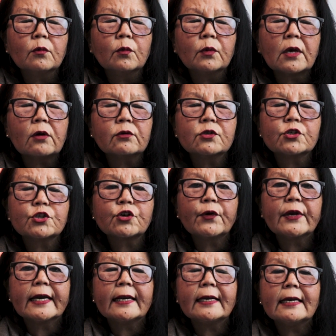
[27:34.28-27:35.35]
without
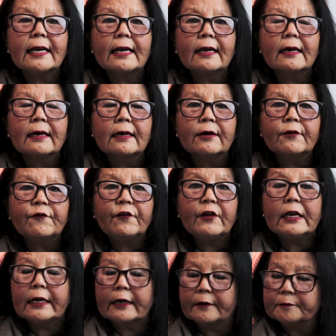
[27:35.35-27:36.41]
showing any
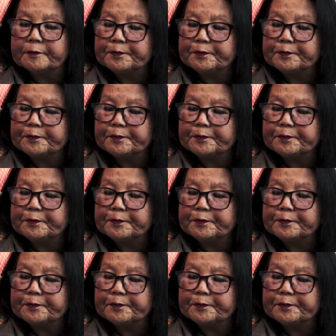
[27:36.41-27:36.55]
feeling.